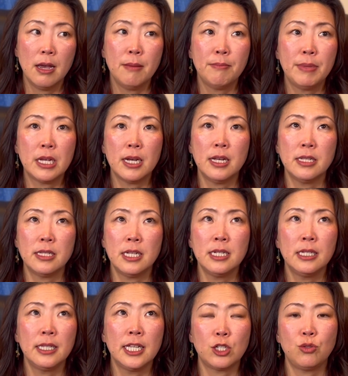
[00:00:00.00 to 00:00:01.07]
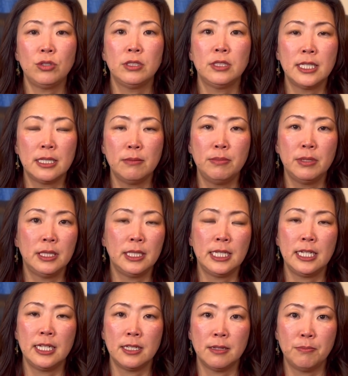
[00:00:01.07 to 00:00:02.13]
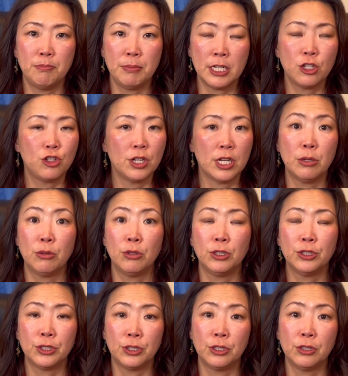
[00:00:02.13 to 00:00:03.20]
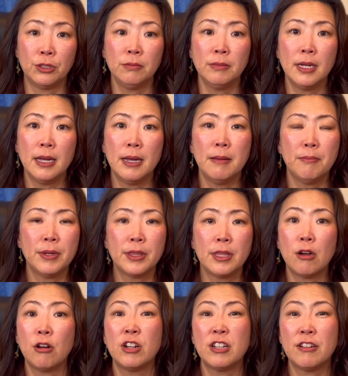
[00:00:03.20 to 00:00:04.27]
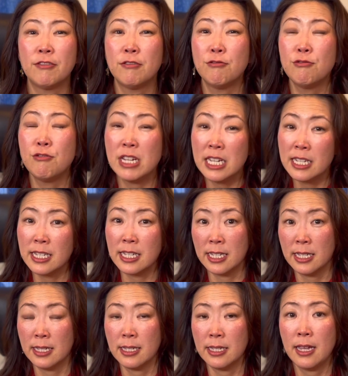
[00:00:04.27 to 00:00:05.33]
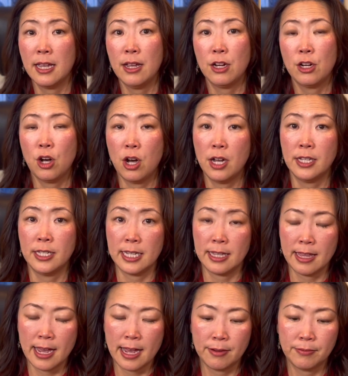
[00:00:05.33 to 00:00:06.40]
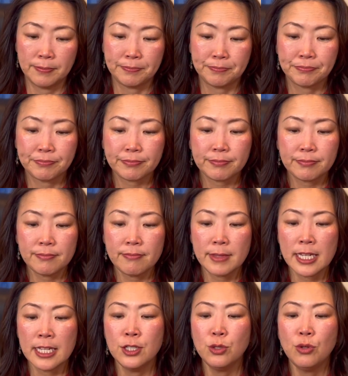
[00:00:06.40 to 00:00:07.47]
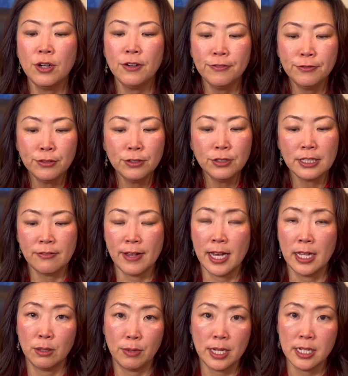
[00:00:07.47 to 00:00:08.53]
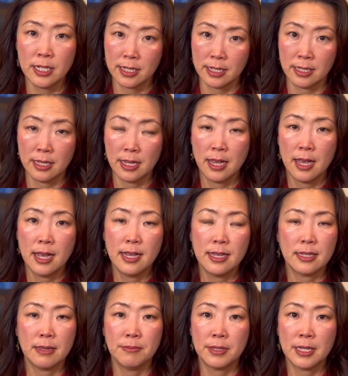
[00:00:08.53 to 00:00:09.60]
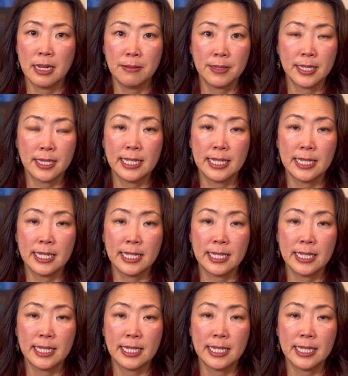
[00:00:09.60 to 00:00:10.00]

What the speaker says: because intellectual disability is a big general term, but there are different reasons causing that. So a full evaluation sometimes is